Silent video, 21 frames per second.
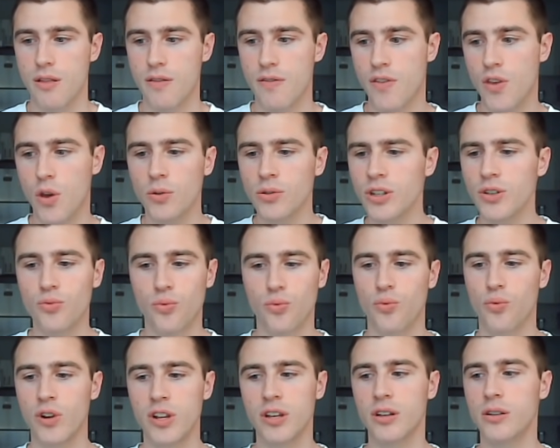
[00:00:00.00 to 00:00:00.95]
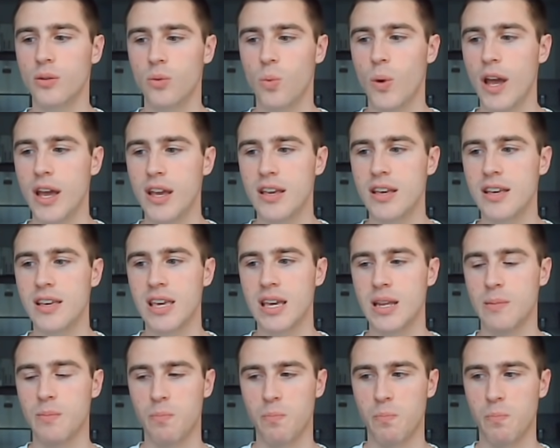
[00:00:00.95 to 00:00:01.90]
the only real way he
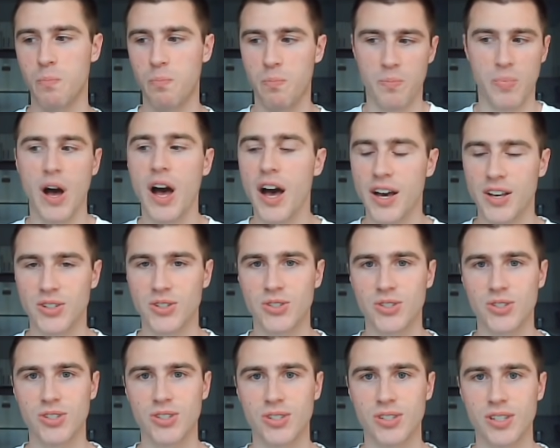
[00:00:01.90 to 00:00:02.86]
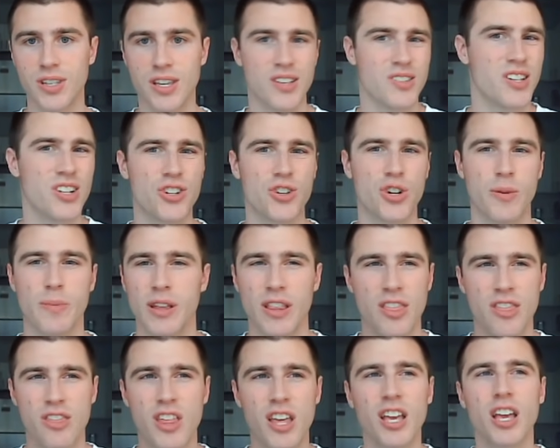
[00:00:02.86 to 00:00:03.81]
can bust is injury. I
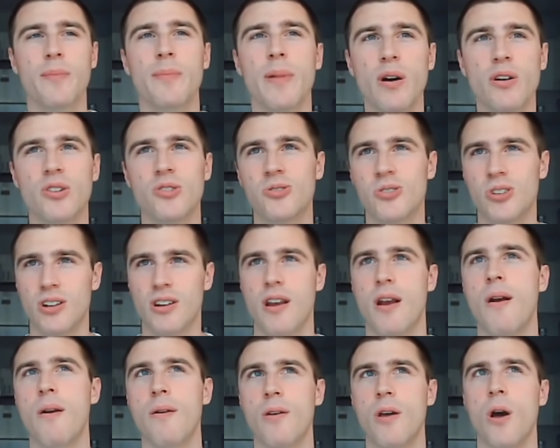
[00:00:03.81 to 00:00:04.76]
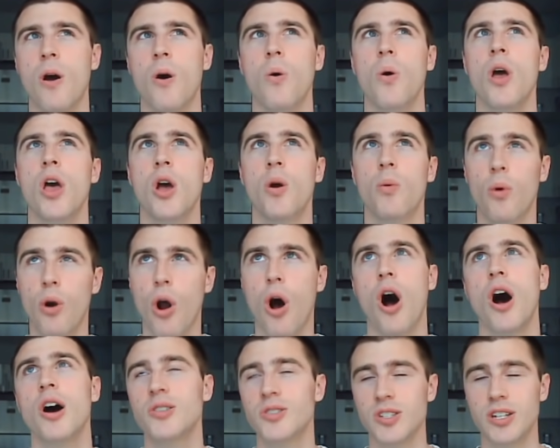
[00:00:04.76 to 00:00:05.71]
mean, think about a scenario where
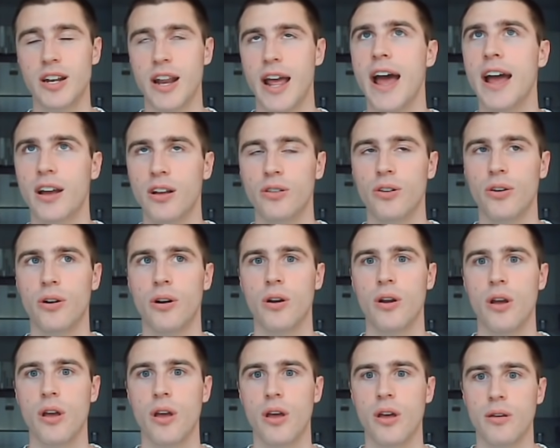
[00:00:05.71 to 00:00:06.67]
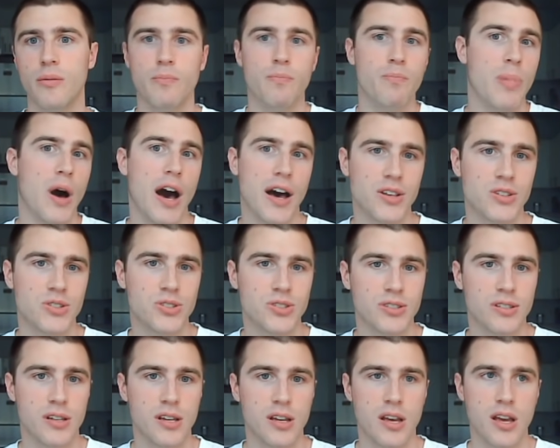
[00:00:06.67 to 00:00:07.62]
Austin Ekeler
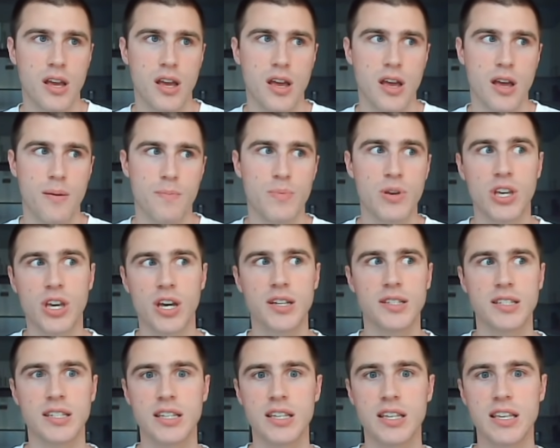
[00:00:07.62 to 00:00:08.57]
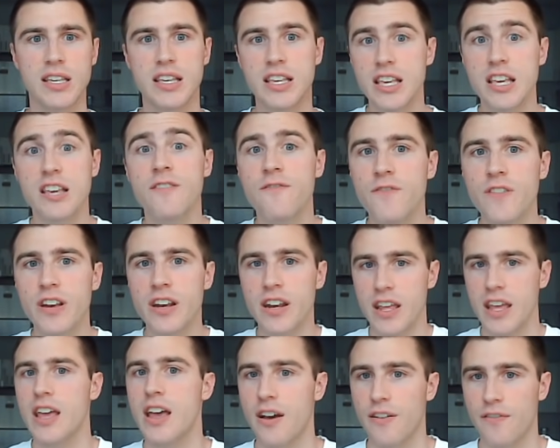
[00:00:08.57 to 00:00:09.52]
busts. Because
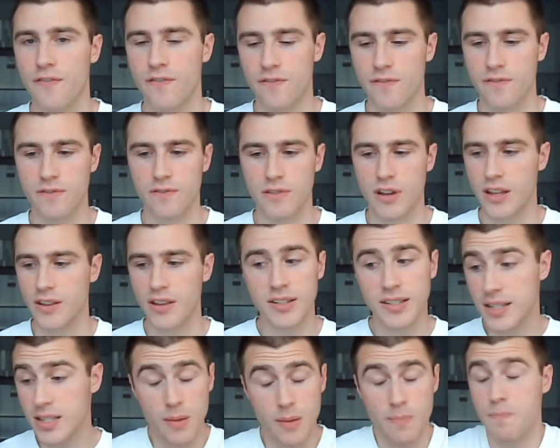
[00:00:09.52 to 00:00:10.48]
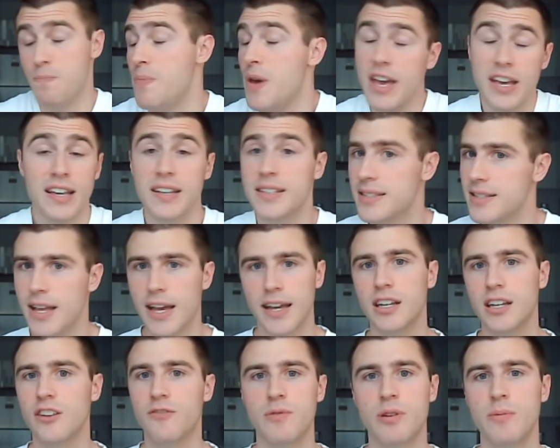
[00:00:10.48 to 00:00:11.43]
even if, and this is the biggest
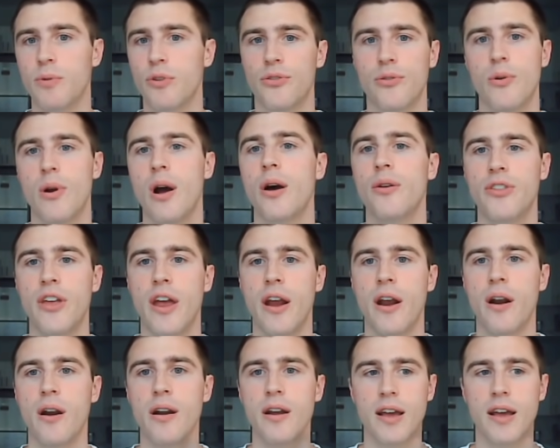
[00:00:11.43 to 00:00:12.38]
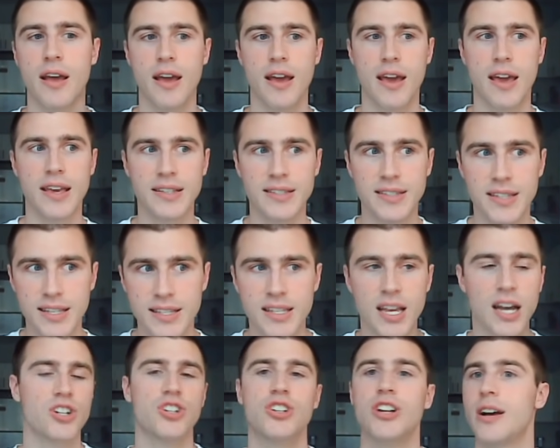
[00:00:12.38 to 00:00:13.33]
negative people throw out there, is the
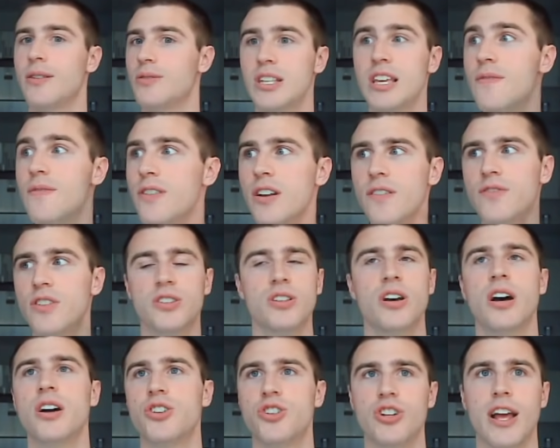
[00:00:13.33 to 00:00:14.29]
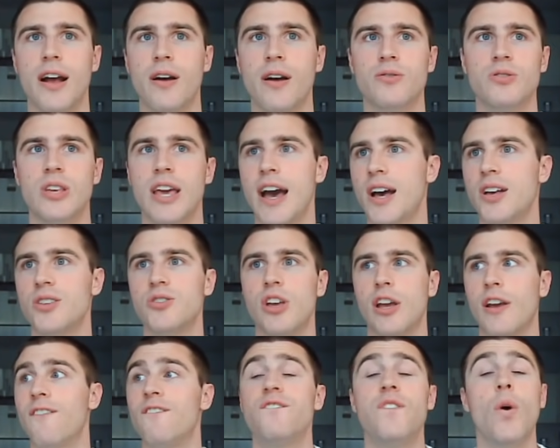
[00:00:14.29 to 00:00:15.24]
touchdowns. Even if the touchdowns he has
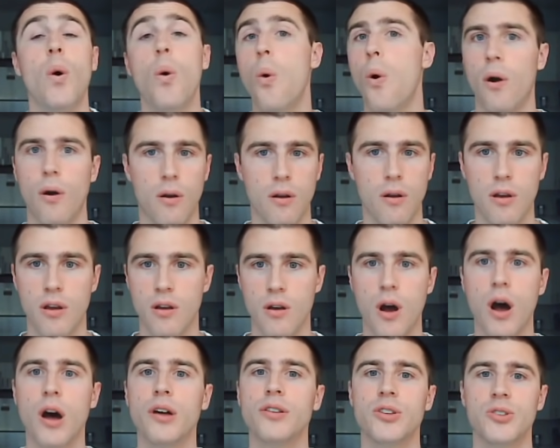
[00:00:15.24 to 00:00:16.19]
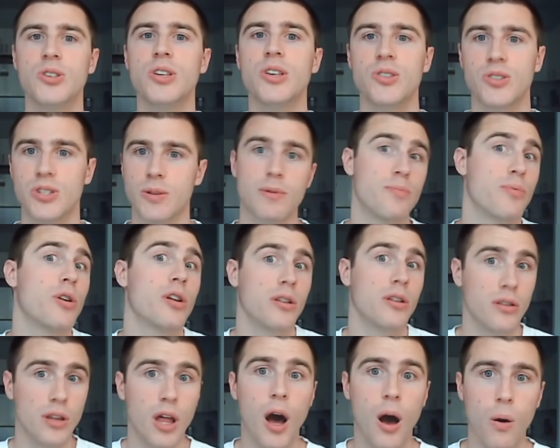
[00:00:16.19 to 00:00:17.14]
like 4 on the season, that'd be pretty
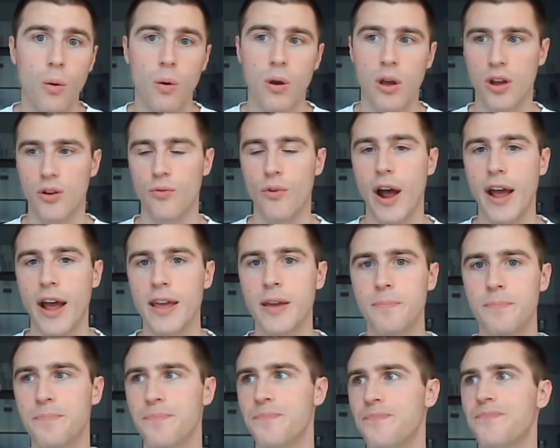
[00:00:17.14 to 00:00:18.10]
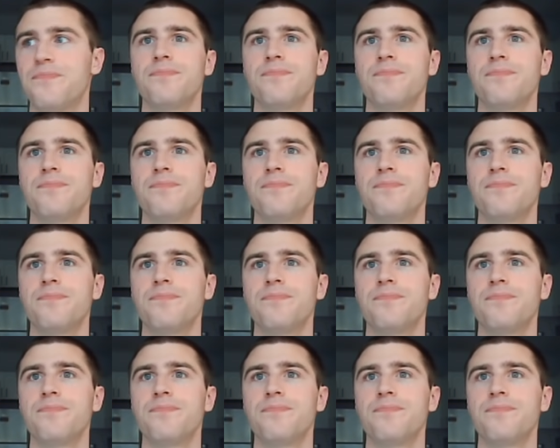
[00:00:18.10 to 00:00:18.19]
low, right?